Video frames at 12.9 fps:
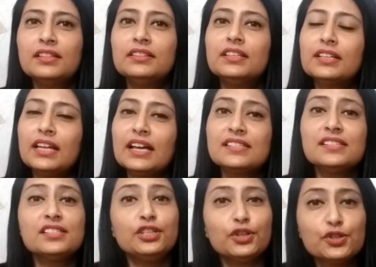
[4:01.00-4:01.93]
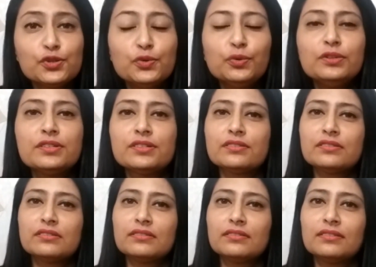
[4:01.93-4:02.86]
the classes in your schools,
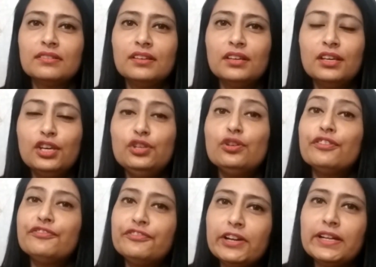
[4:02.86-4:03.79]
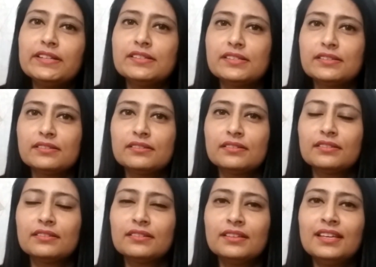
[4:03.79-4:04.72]
your friends.
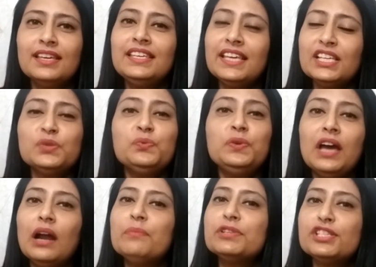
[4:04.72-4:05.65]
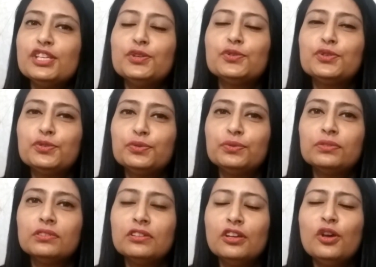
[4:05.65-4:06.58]
Yes, we are missing you too.
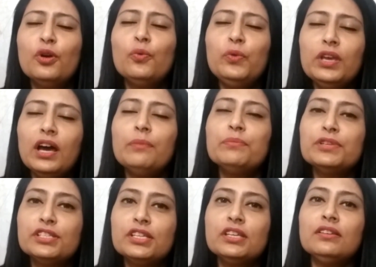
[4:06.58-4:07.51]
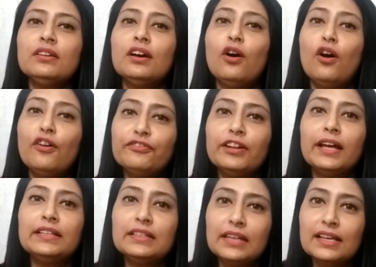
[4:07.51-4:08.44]
We are missing
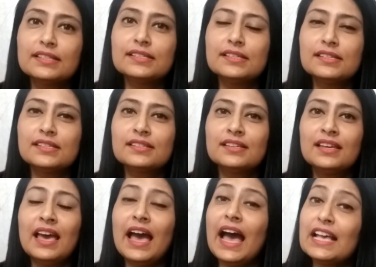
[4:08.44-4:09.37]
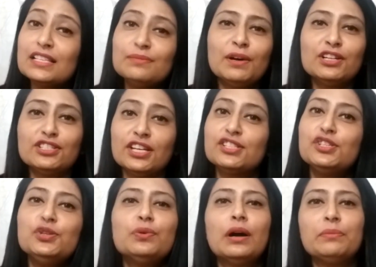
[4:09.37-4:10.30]
offline classes as much as
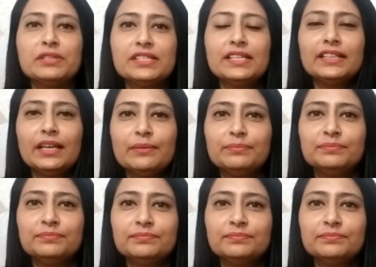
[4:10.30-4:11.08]
you are missing them.